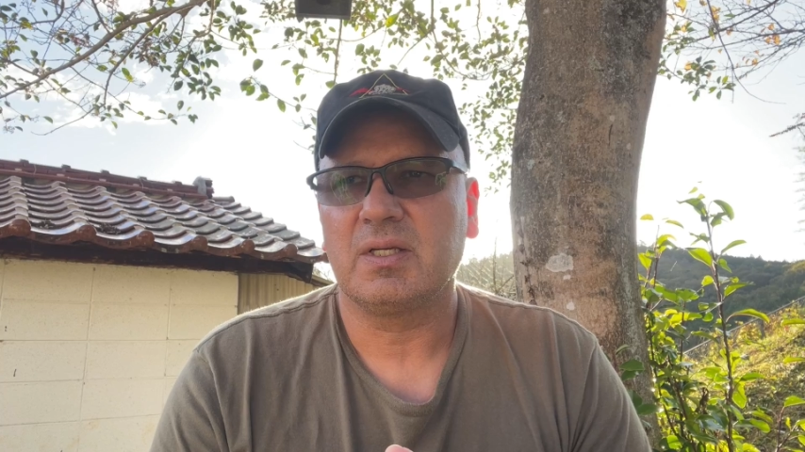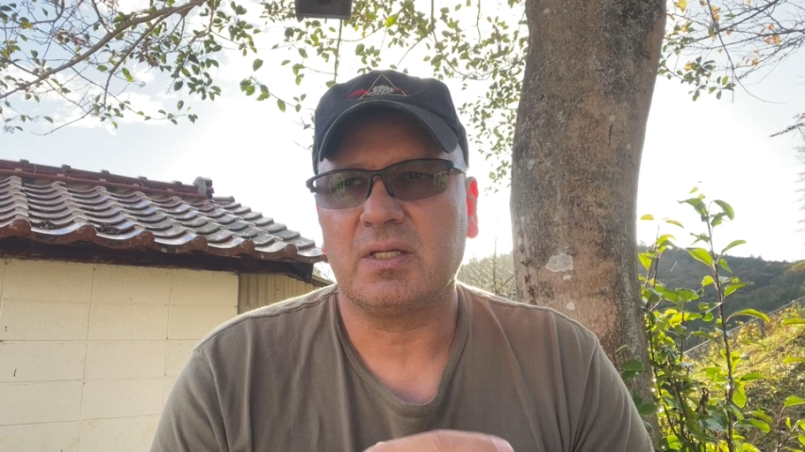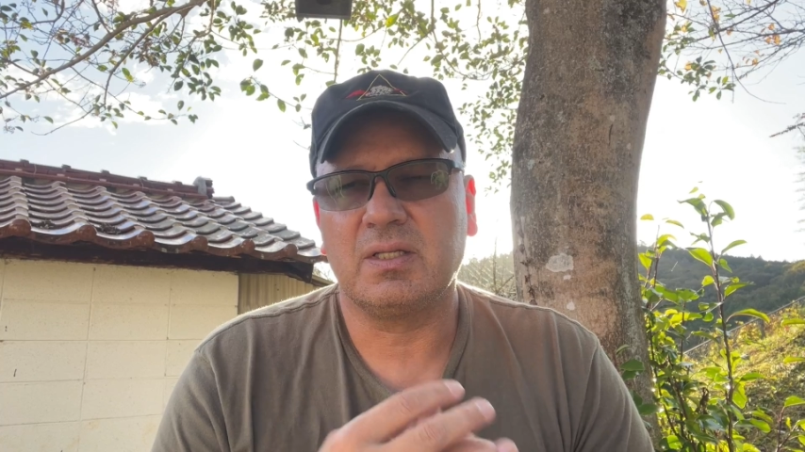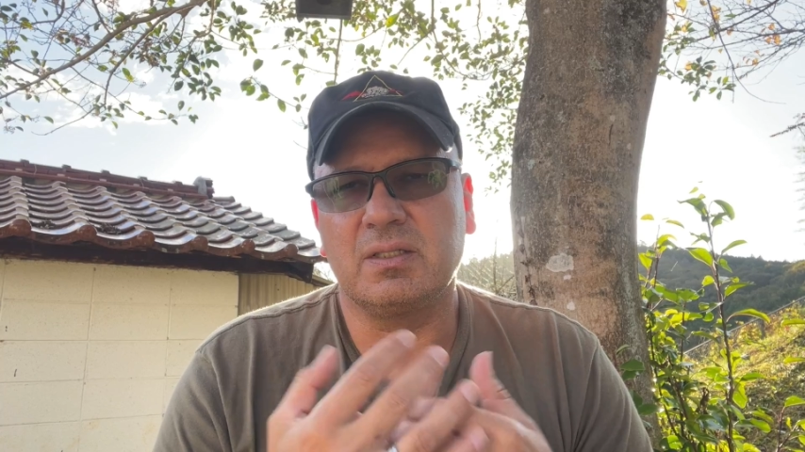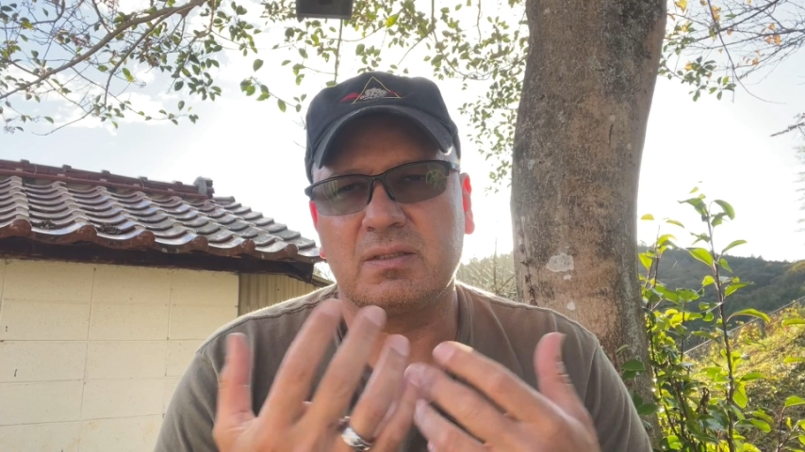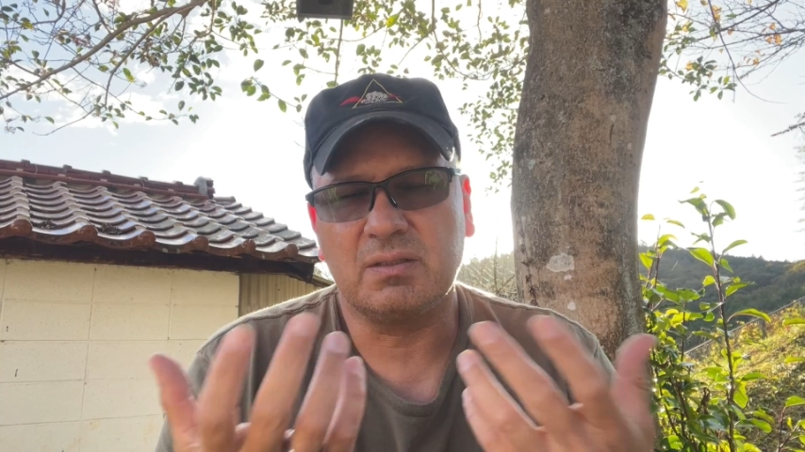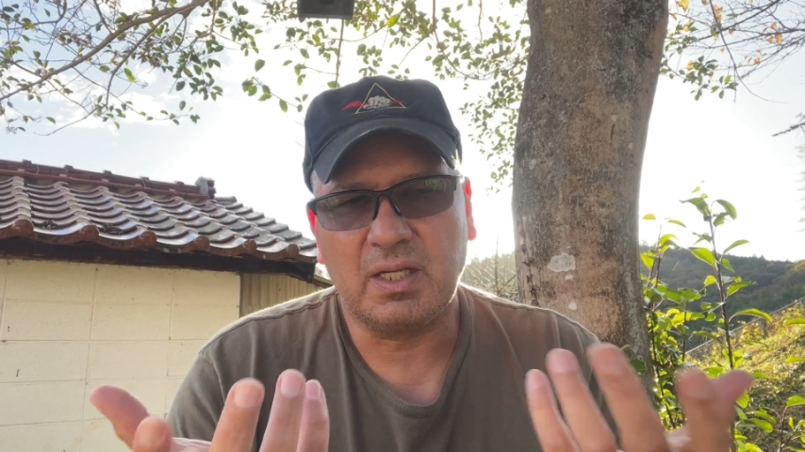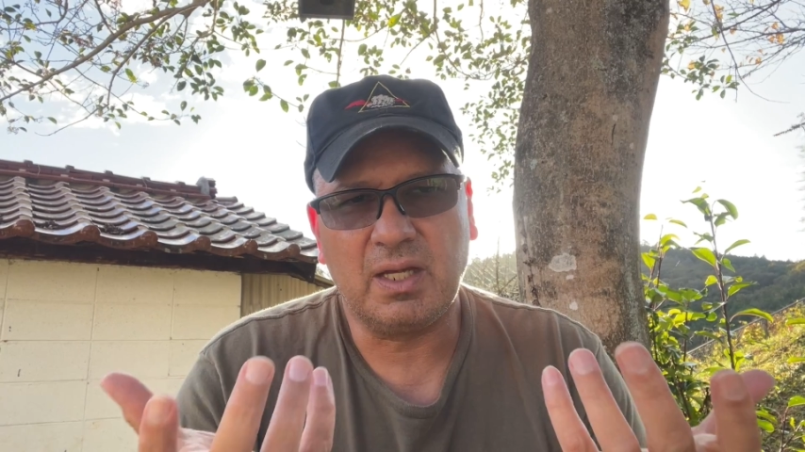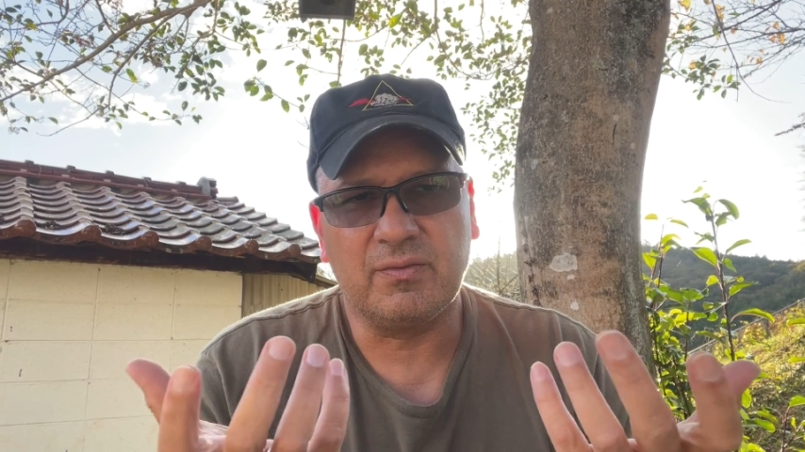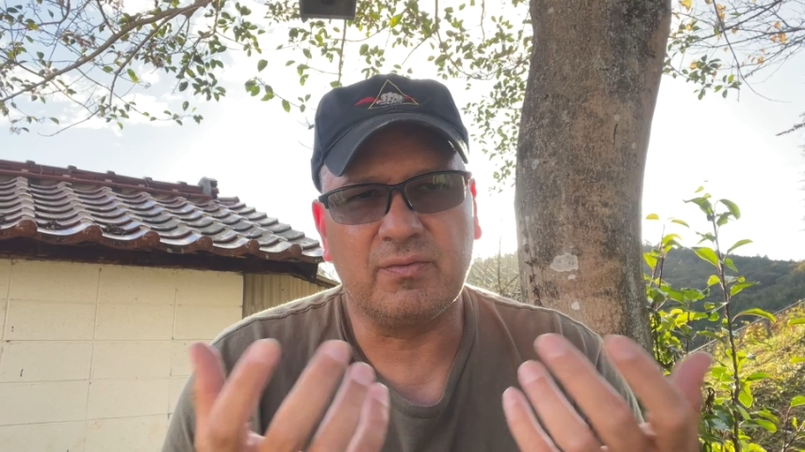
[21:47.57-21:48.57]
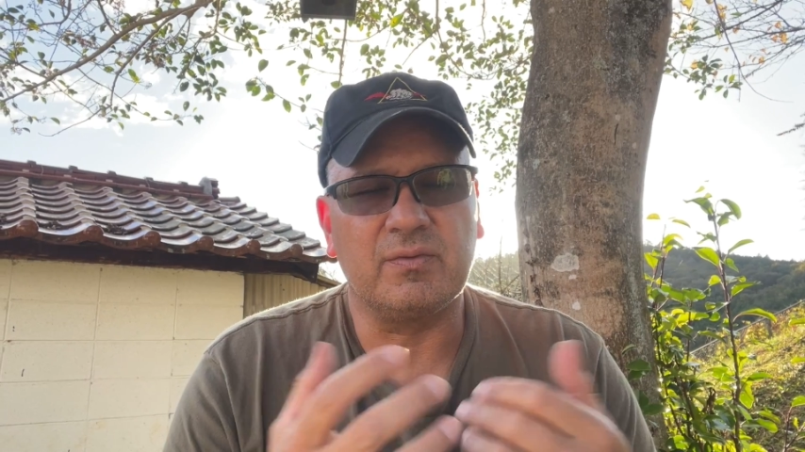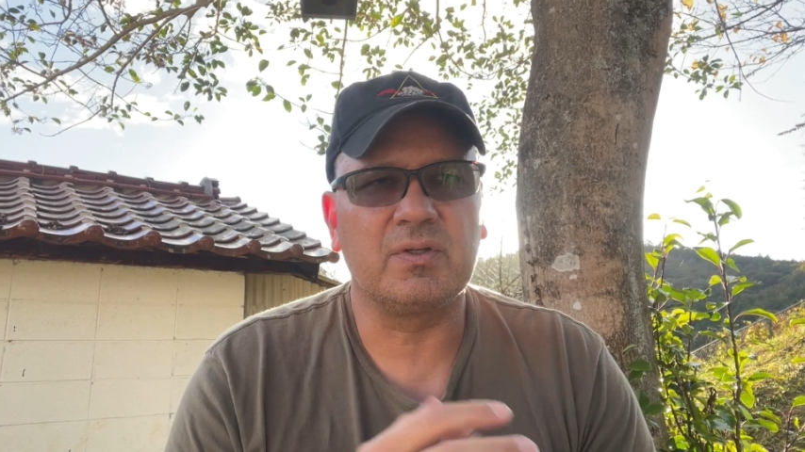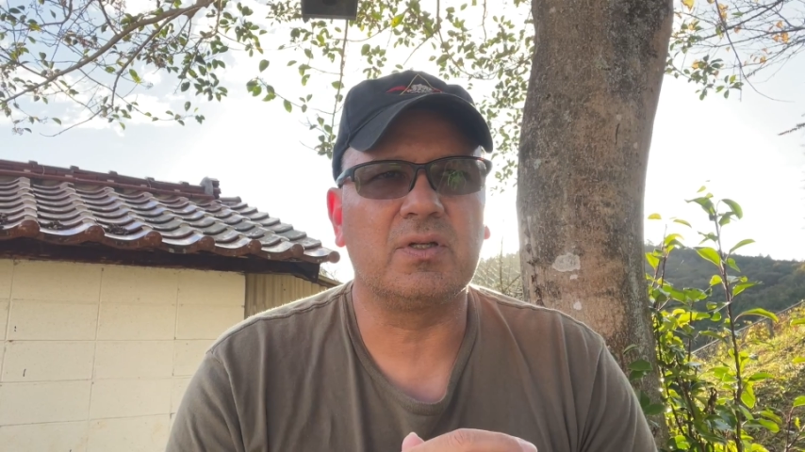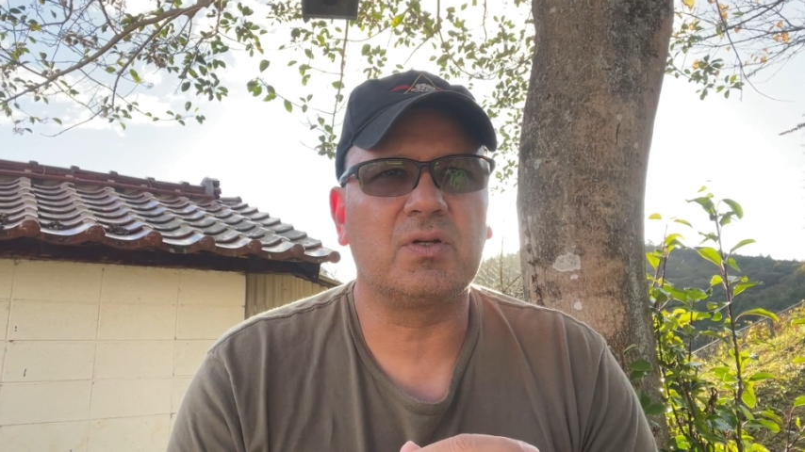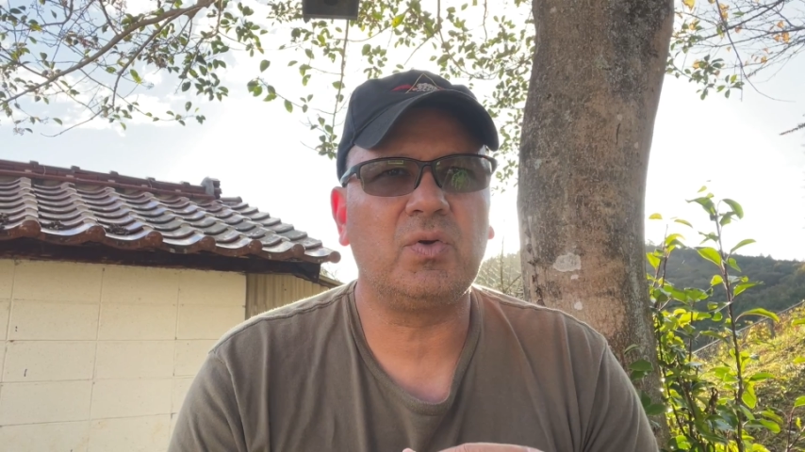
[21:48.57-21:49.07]
and I have
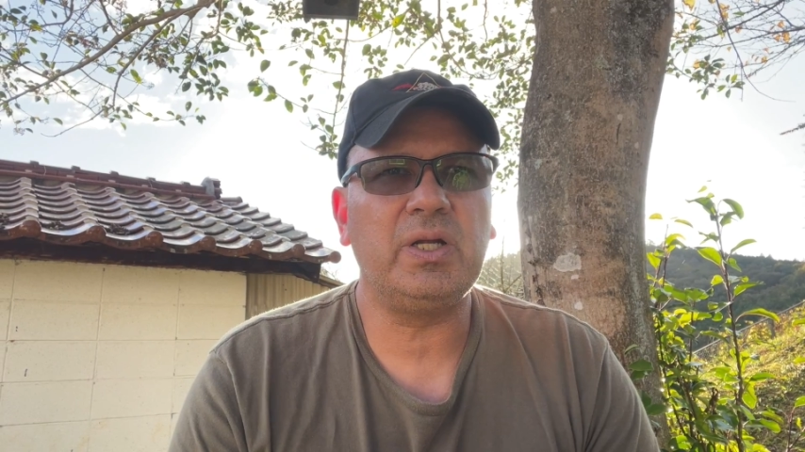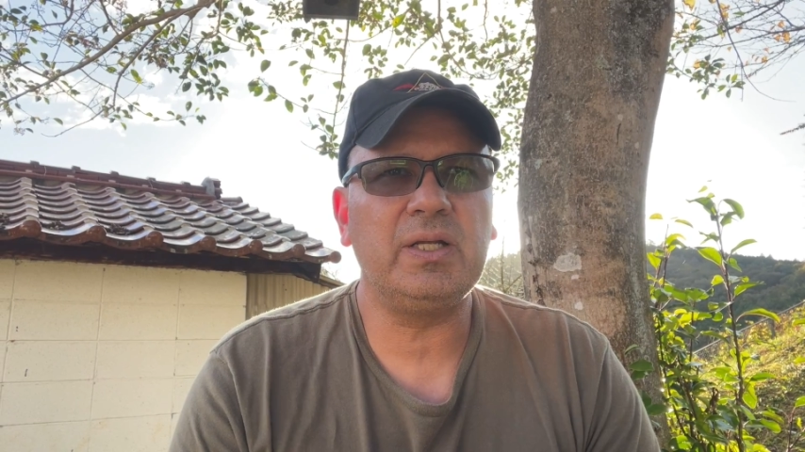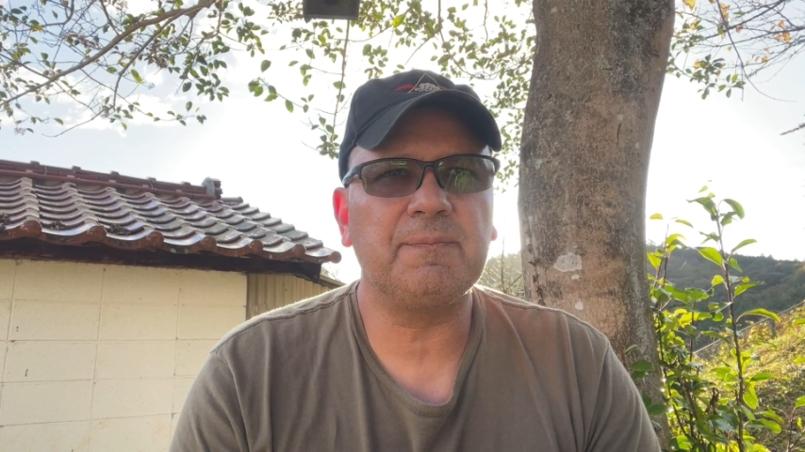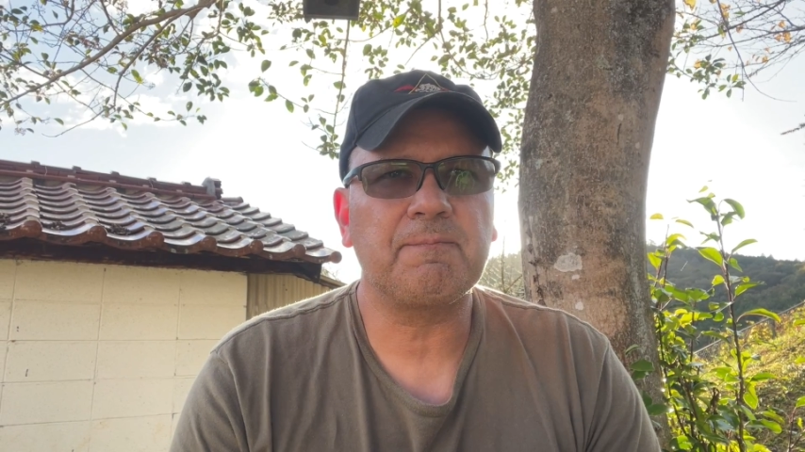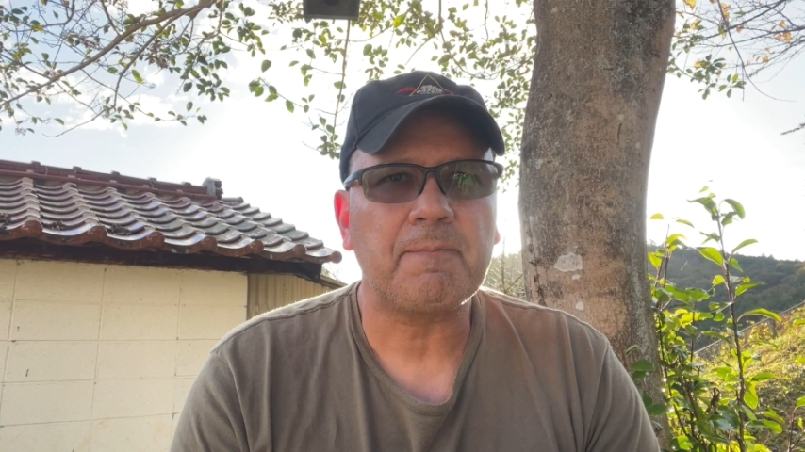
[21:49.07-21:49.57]
good credit.